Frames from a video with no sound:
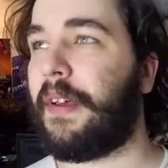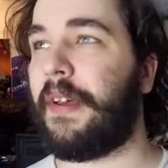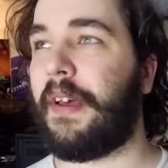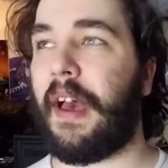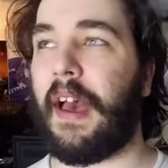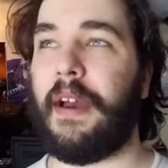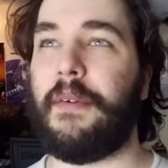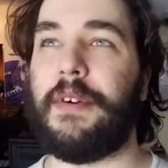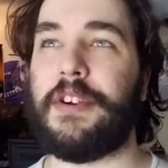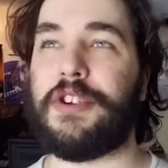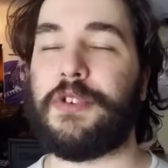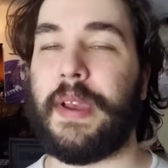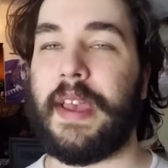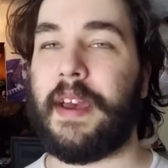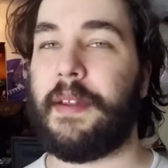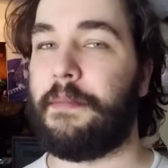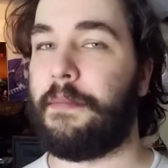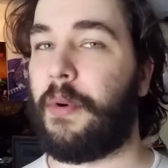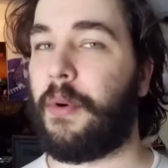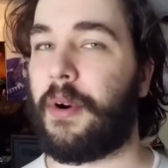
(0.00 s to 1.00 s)
I wish we
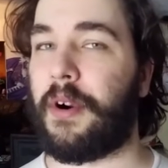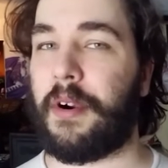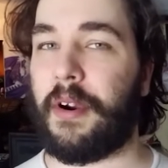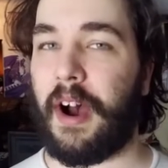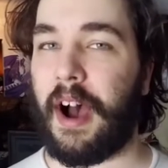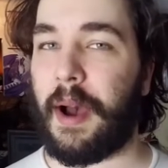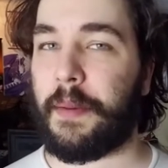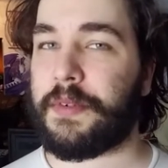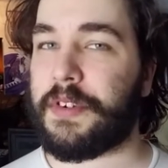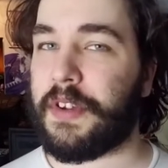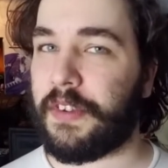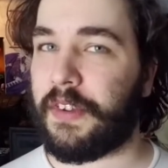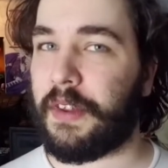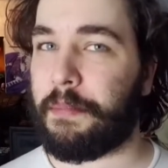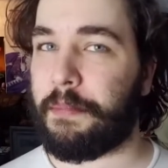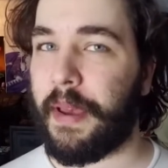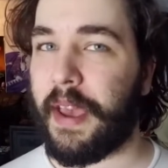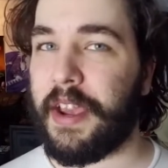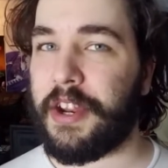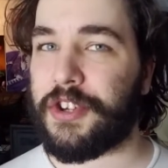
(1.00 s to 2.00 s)
had more options than
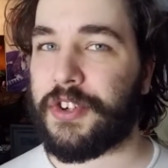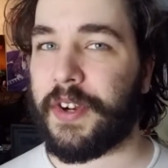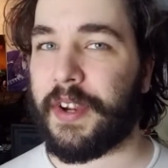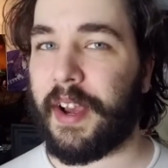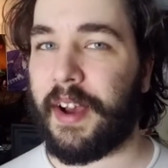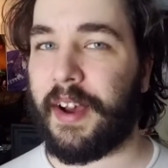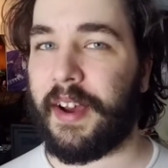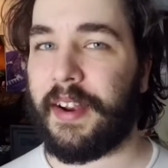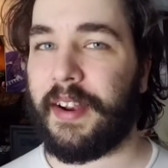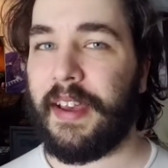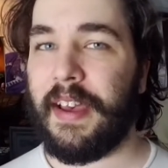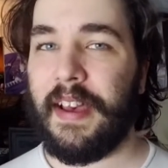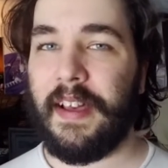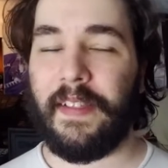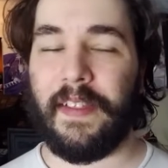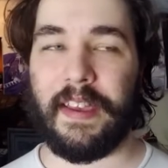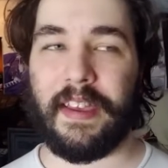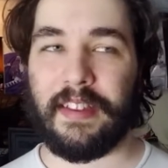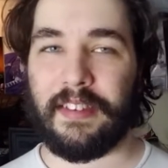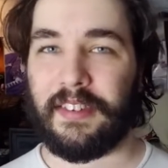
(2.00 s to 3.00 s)
Patreon.
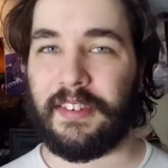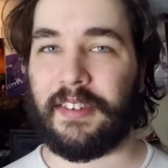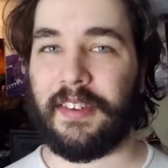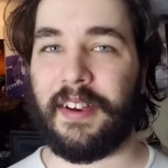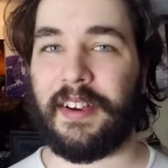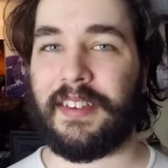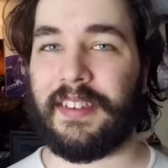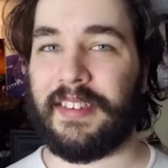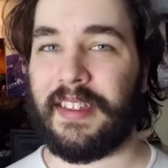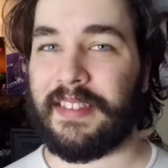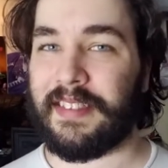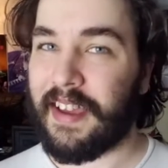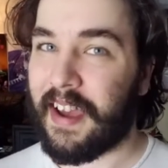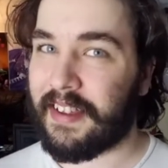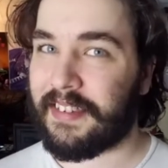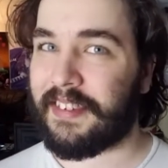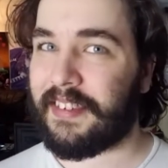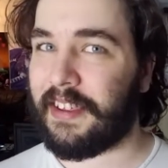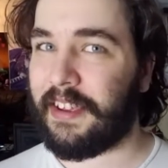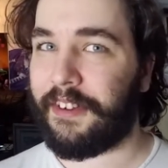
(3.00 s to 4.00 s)
Like, it sucks that
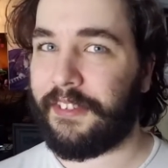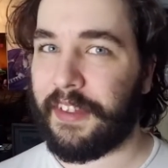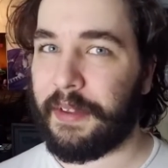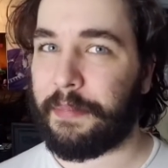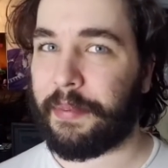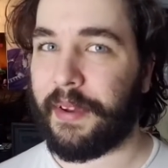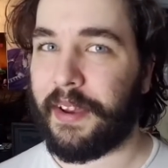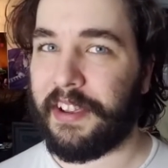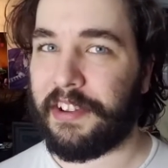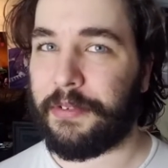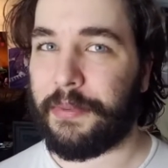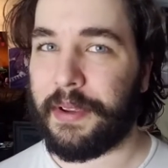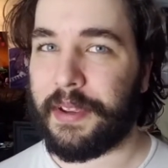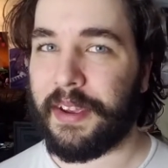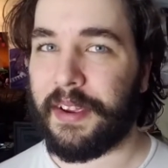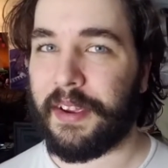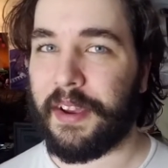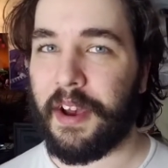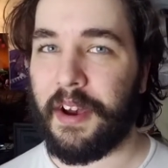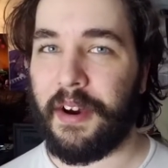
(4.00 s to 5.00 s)
that's the only place we
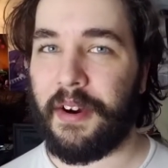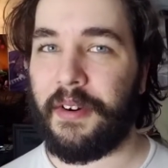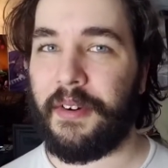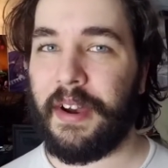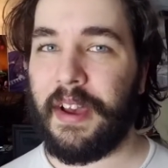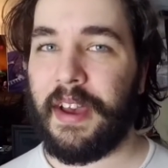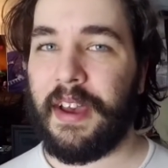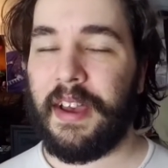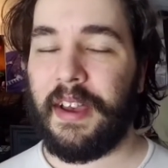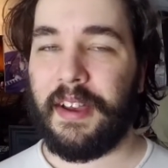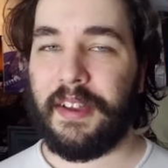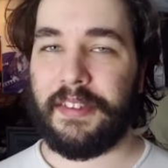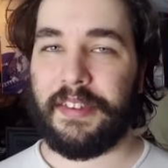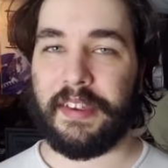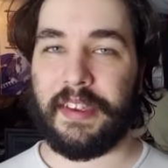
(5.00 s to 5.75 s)
can go to